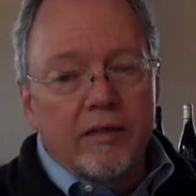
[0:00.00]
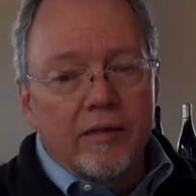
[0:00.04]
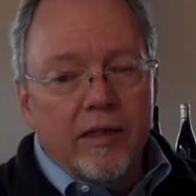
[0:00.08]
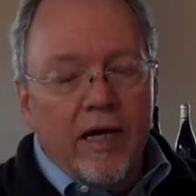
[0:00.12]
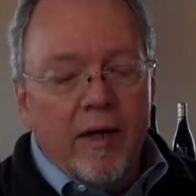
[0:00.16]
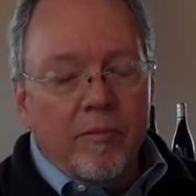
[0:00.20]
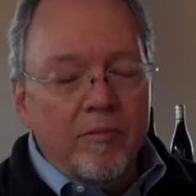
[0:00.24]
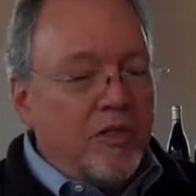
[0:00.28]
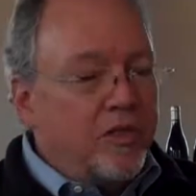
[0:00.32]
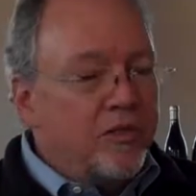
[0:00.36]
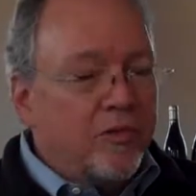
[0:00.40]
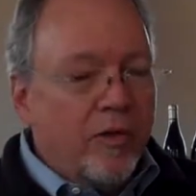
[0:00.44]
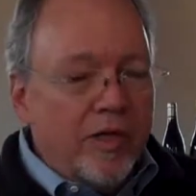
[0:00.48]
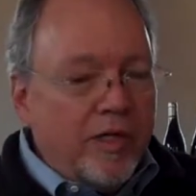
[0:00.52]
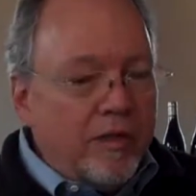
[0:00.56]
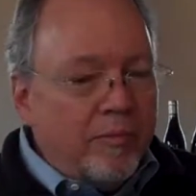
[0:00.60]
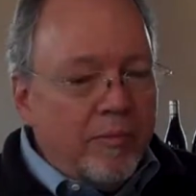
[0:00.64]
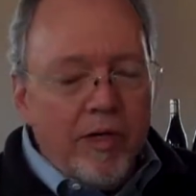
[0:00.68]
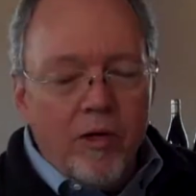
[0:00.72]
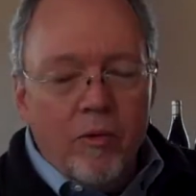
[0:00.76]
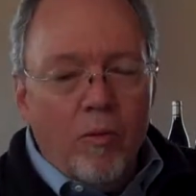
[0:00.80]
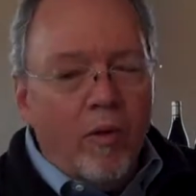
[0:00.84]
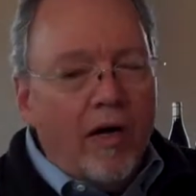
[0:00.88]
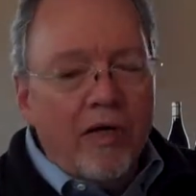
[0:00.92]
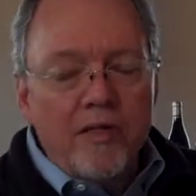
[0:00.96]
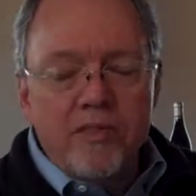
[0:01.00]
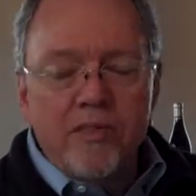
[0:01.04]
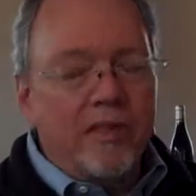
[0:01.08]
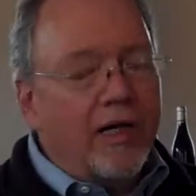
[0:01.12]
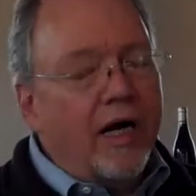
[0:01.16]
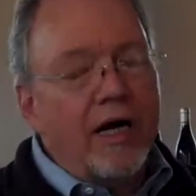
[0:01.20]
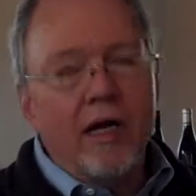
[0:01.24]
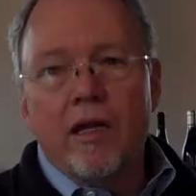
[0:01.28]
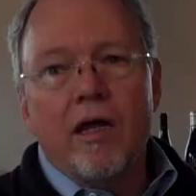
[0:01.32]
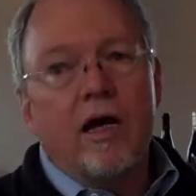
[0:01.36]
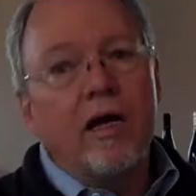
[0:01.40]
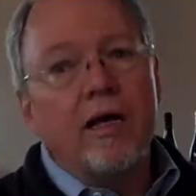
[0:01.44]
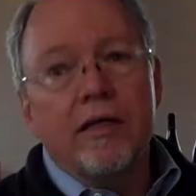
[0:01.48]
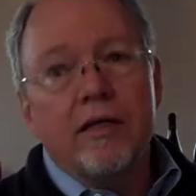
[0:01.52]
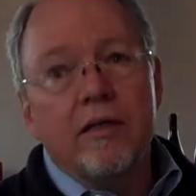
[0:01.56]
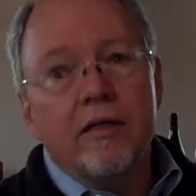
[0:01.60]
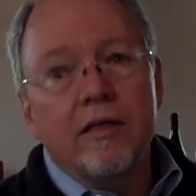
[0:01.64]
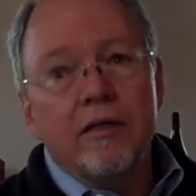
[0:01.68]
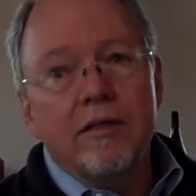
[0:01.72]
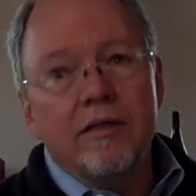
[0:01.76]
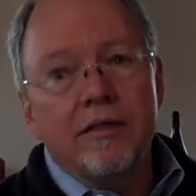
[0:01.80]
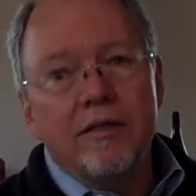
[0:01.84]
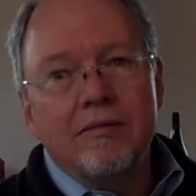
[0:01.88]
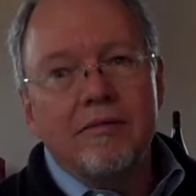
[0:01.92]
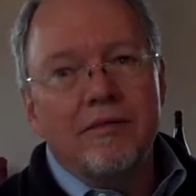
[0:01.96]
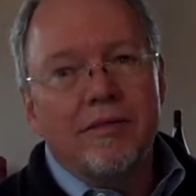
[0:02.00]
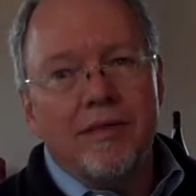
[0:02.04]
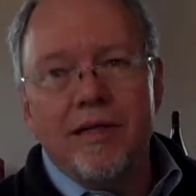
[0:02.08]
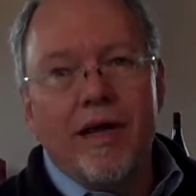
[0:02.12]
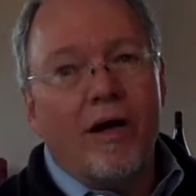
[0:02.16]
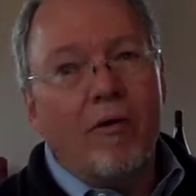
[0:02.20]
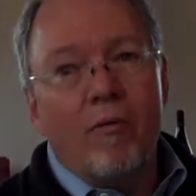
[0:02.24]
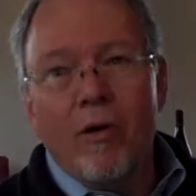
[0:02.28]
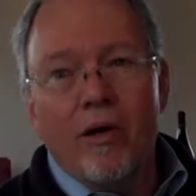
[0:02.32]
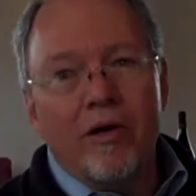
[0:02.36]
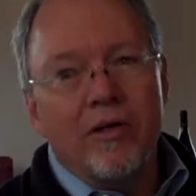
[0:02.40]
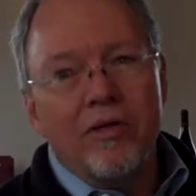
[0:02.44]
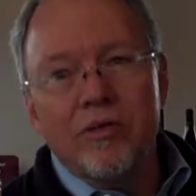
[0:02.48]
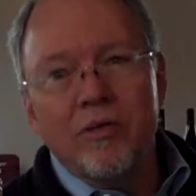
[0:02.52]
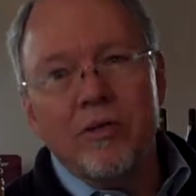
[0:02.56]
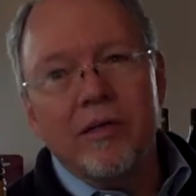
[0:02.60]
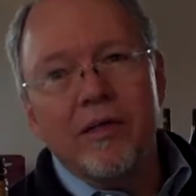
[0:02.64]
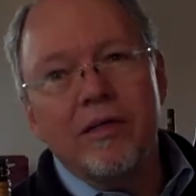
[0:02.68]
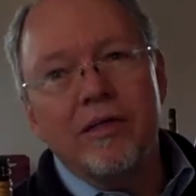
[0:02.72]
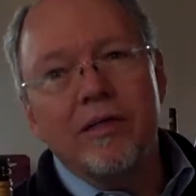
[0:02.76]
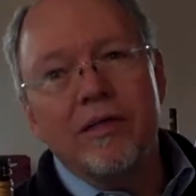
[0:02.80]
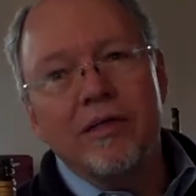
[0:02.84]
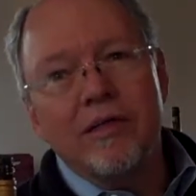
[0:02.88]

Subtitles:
I'm just trying to make wines that I like, that I want to drink.